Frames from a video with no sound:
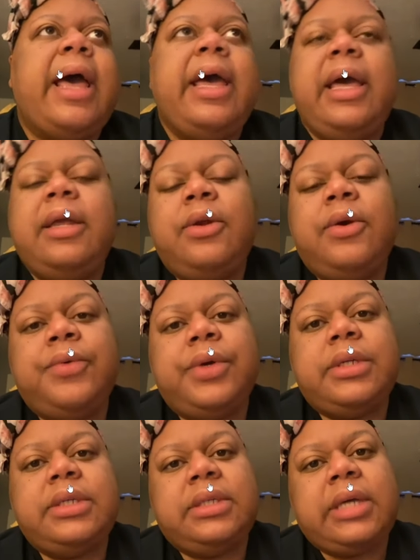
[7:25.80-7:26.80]
I had no
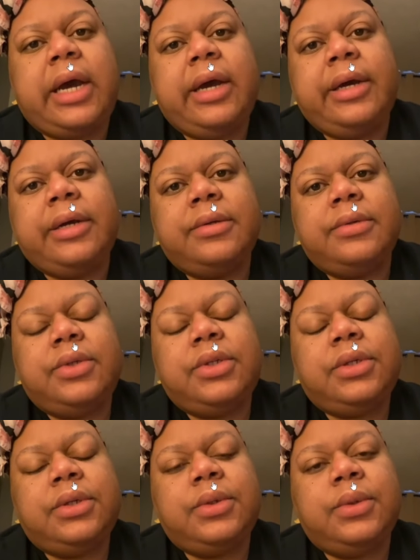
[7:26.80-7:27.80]
real desire
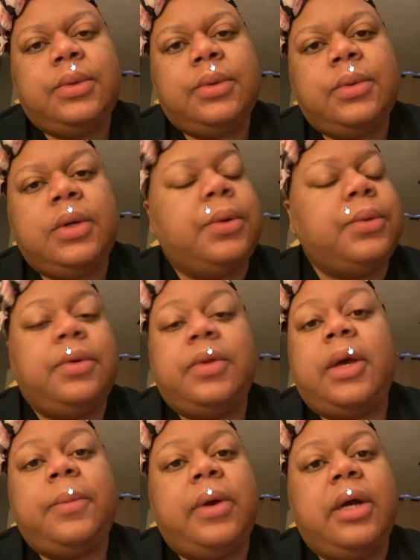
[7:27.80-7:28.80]
to go through
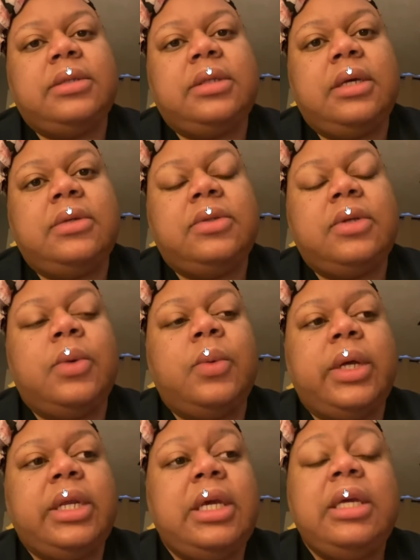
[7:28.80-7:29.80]
that process. So,
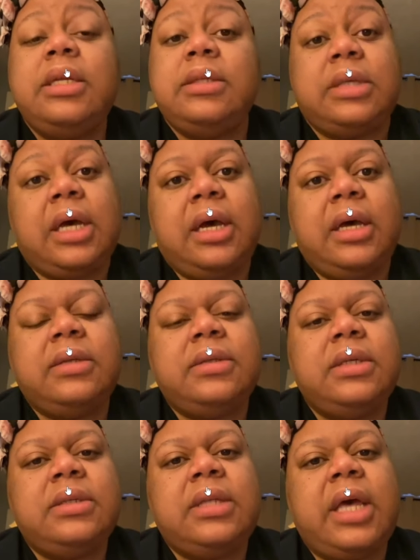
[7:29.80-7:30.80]
what he
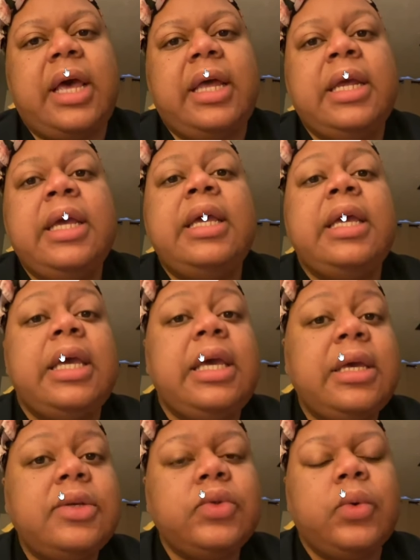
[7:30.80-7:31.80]
decides is that
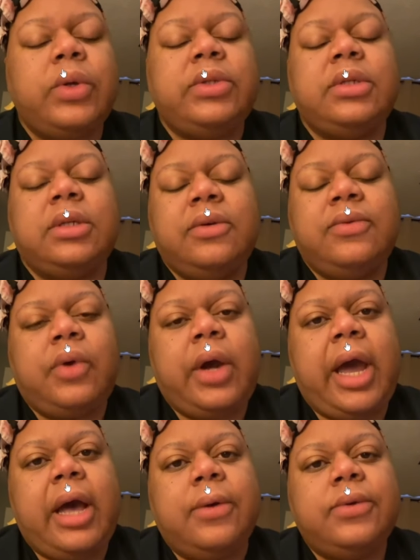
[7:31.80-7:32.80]
he's going to look for
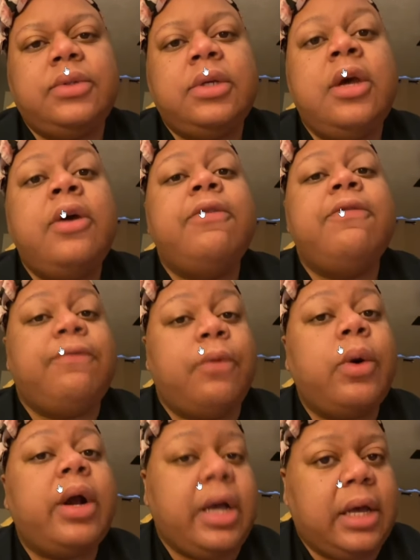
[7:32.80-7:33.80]
a house
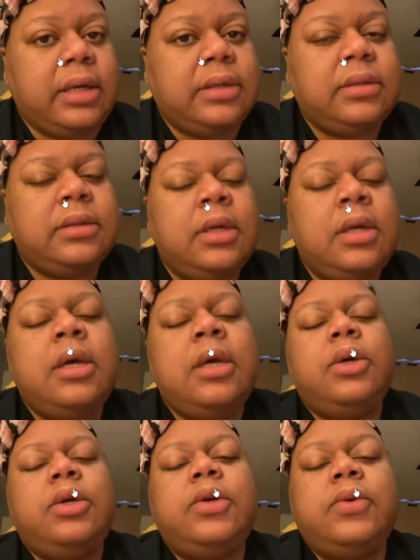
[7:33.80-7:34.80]
for us
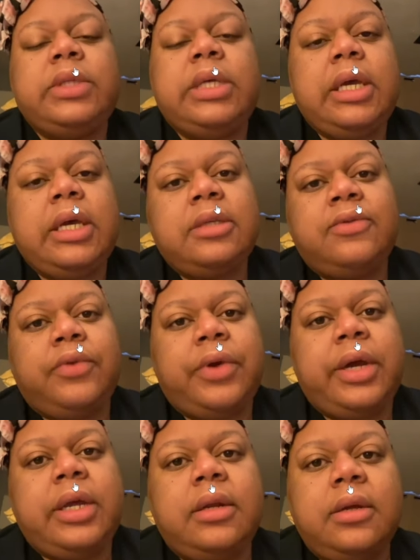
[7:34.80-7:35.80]
using his
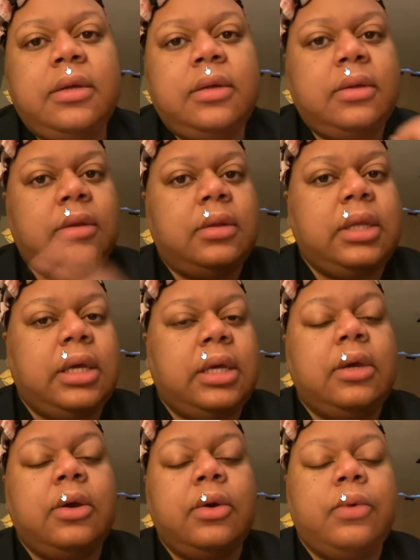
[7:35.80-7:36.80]
friend,
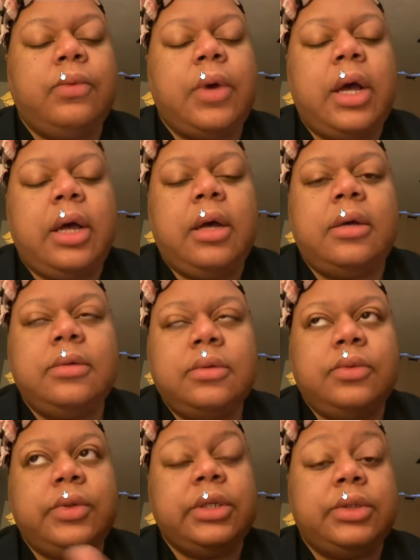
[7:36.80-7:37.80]
the uh,
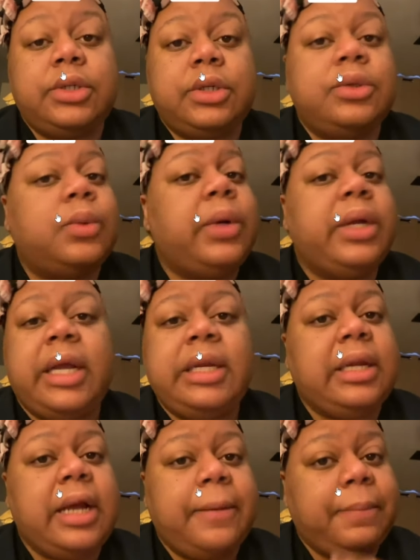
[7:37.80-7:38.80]
realtor, the one I
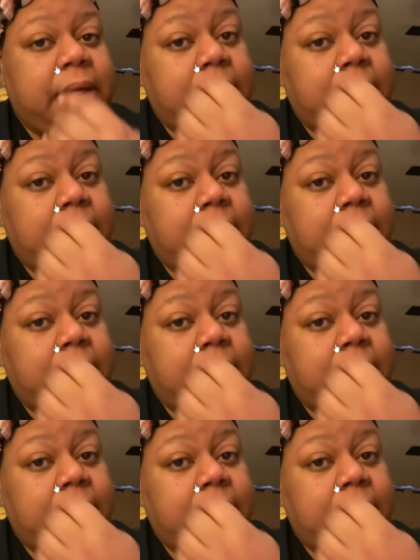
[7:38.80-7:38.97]
did not